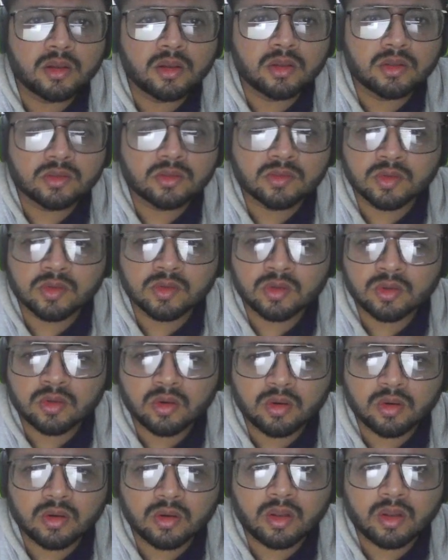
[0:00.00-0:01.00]

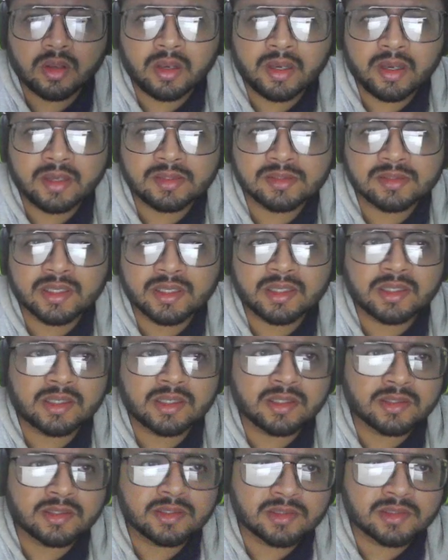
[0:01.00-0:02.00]
So let's get
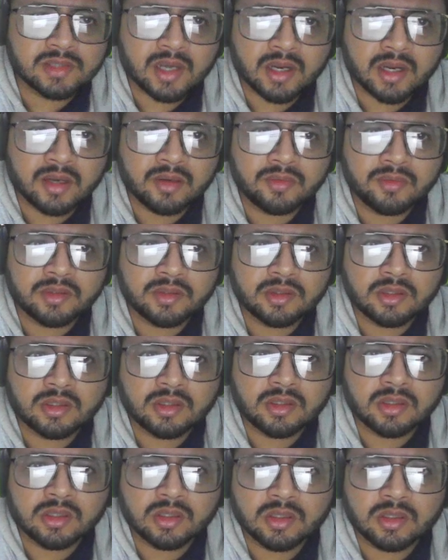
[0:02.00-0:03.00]
started with
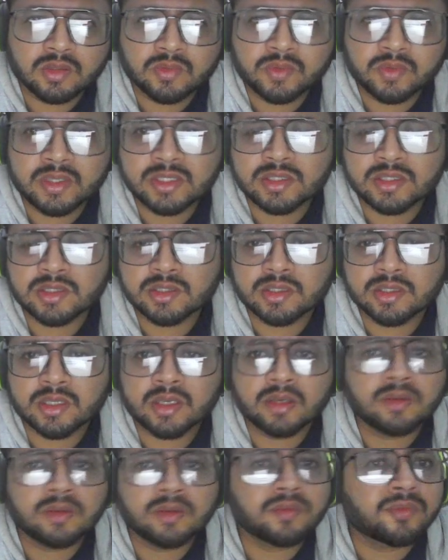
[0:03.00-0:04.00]
the
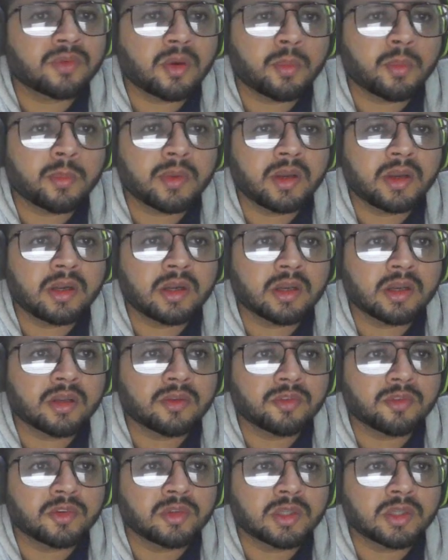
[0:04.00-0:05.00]
question from
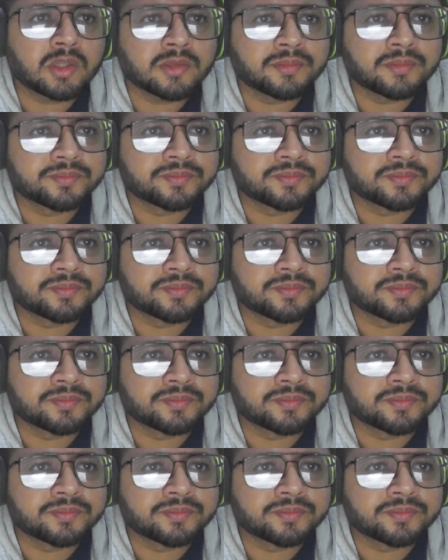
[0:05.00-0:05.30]
interviewer.